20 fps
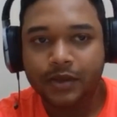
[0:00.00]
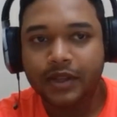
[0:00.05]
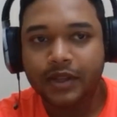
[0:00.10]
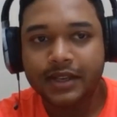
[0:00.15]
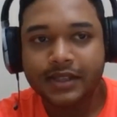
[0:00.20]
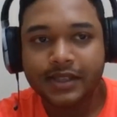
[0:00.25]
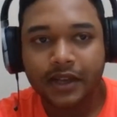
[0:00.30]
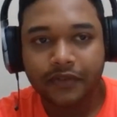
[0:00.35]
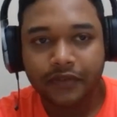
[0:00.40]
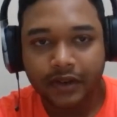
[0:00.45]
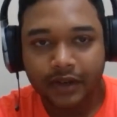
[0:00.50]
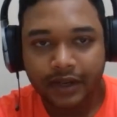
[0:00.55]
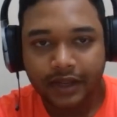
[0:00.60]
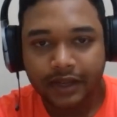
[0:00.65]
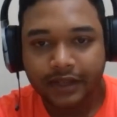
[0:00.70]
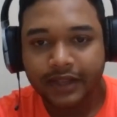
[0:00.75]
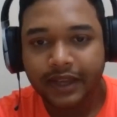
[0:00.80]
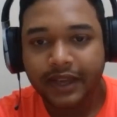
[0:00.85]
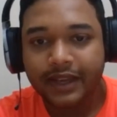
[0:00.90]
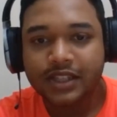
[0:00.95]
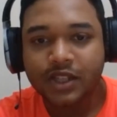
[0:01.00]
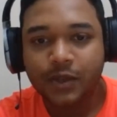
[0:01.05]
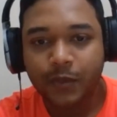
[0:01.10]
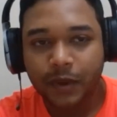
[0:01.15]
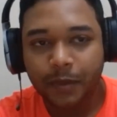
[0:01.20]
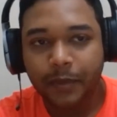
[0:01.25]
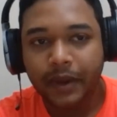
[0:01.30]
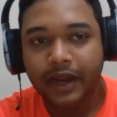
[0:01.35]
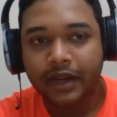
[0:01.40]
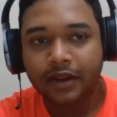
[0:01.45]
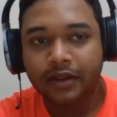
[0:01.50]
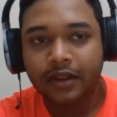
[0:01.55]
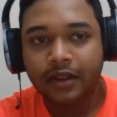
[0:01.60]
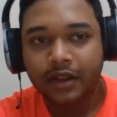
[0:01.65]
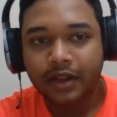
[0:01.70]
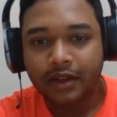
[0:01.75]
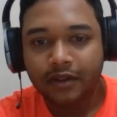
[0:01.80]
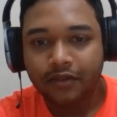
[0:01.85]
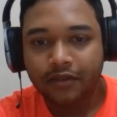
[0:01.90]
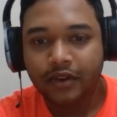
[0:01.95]
So there's definitely a case to be made
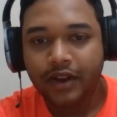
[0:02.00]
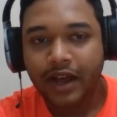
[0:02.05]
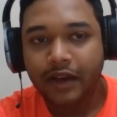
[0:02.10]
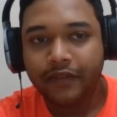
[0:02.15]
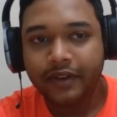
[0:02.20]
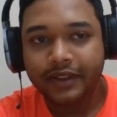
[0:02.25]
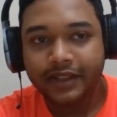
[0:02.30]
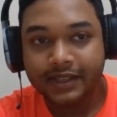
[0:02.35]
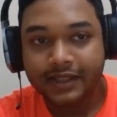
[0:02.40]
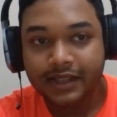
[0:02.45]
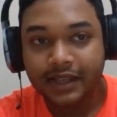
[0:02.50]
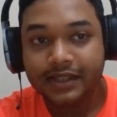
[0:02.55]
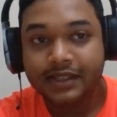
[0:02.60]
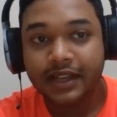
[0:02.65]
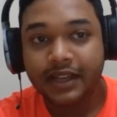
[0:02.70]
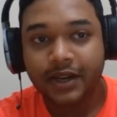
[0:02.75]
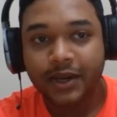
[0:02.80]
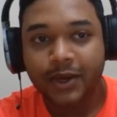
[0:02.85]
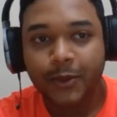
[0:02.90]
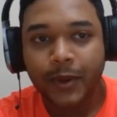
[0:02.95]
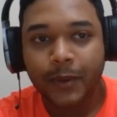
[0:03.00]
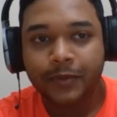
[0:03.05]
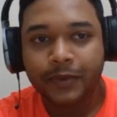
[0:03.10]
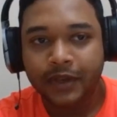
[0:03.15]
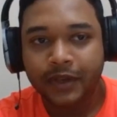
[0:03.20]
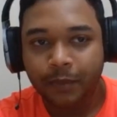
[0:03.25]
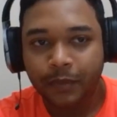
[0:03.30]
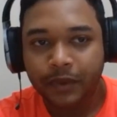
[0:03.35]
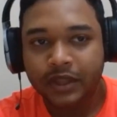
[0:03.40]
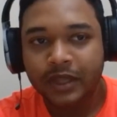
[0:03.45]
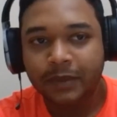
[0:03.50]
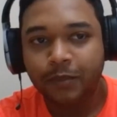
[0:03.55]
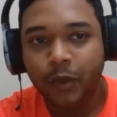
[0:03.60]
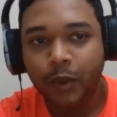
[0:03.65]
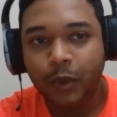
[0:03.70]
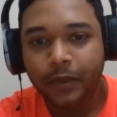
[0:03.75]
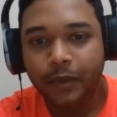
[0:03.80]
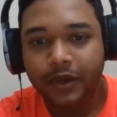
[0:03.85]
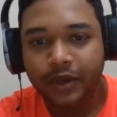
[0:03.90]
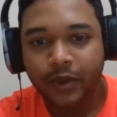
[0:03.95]
for having these things into Web3. But the
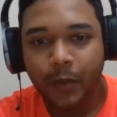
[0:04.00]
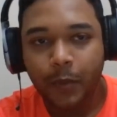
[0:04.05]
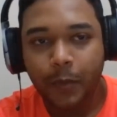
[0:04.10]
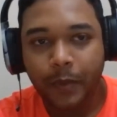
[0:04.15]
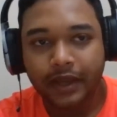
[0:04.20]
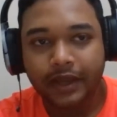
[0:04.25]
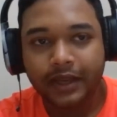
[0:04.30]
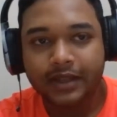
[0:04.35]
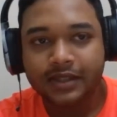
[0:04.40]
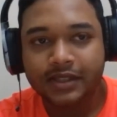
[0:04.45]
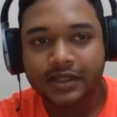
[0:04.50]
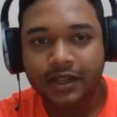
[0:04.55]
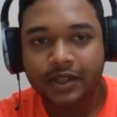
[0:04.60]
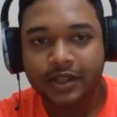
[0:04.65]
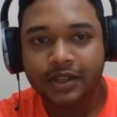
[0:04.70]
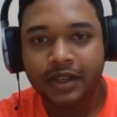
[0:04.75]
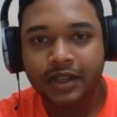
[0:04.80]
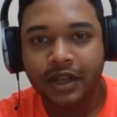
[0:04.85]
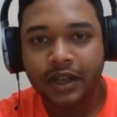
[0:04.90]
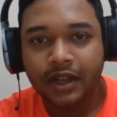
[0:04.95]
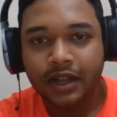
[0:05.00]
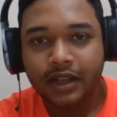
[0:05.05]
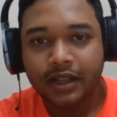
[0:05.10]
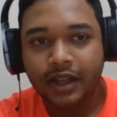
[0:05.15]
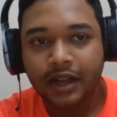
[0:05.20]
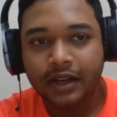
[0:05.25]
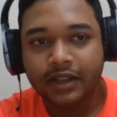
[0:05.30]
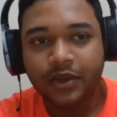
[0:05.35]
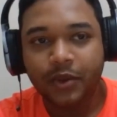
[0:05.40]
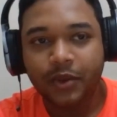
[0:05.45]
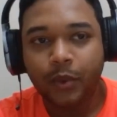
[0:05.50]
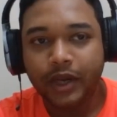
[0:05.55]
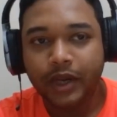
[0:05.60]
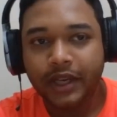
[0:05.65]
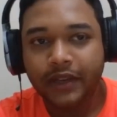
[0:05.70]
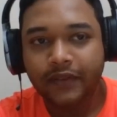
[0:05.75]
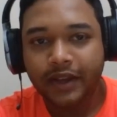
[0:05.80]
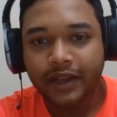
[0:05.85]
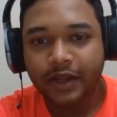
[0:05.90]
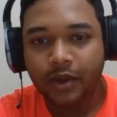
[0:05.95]
moment you make it such that the
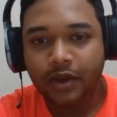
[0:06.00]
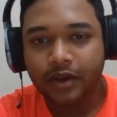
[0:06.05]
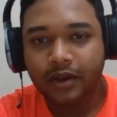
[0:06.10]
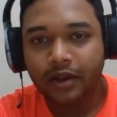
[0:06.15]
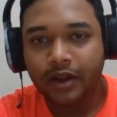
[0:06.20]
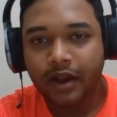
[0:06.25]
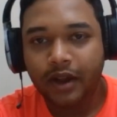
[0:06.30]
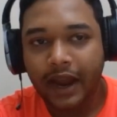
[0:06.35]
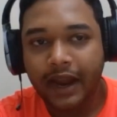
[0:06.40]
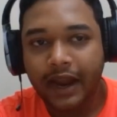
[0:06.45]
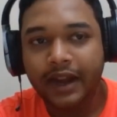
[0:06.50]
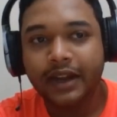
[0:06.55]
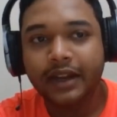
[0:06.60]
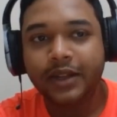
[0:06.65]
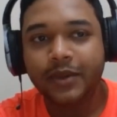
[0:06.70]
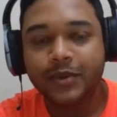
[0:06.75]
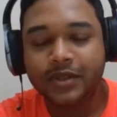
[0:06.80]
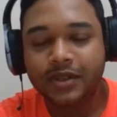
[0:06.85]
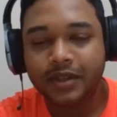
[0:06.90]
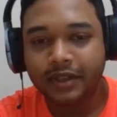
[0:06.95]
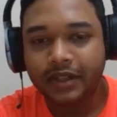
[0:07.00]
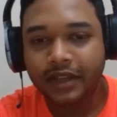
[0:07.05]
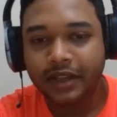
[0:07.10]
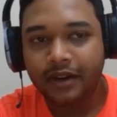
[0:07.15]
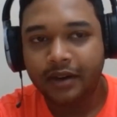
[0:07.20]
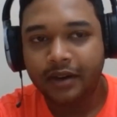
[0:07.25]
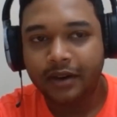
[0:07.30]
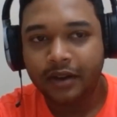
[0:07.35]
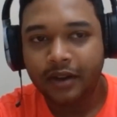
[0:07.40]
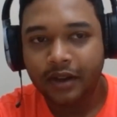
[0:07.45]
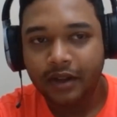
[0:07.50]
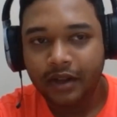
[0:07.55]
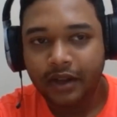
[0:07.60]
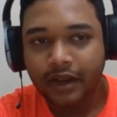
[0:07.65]
only way your end user can